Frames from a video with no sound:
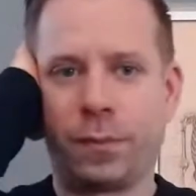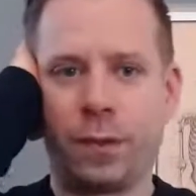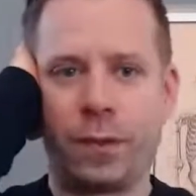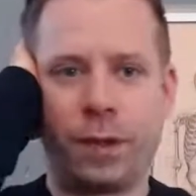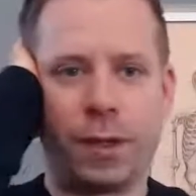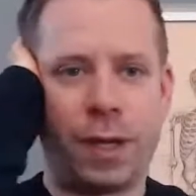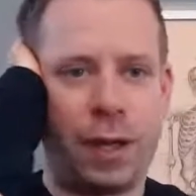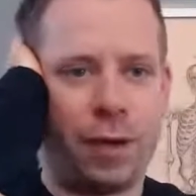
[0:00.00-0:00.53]

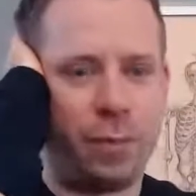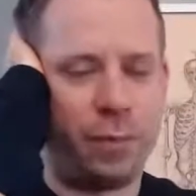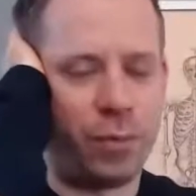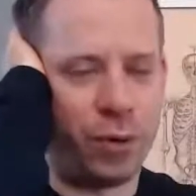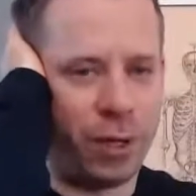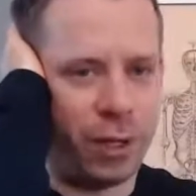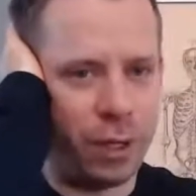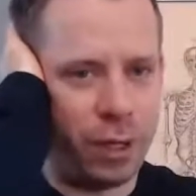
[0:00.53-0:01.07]
Again,
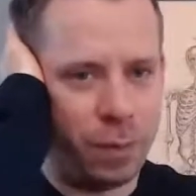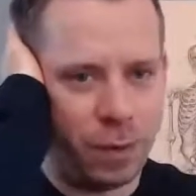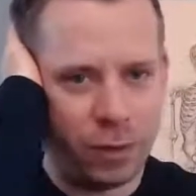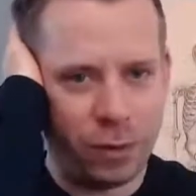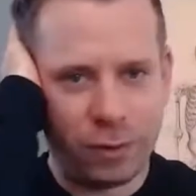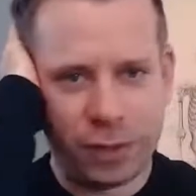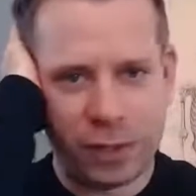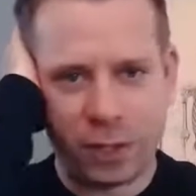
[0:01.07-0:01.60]
keeping
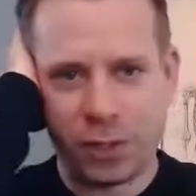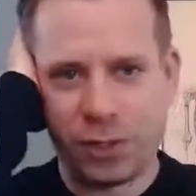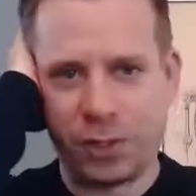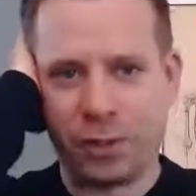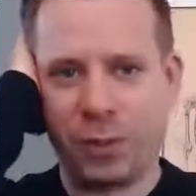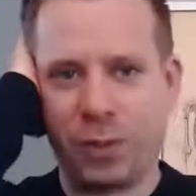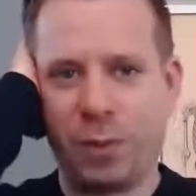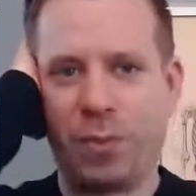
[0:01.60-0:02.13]
your attention
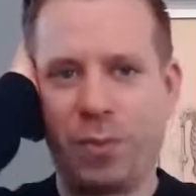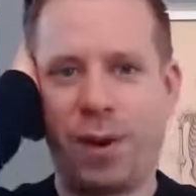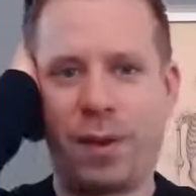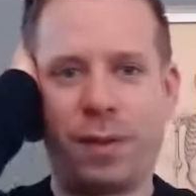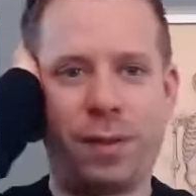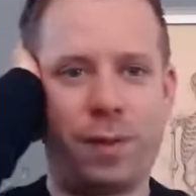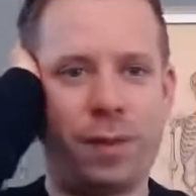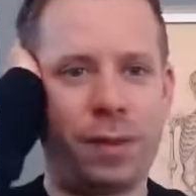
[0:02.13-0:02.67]
on your breath.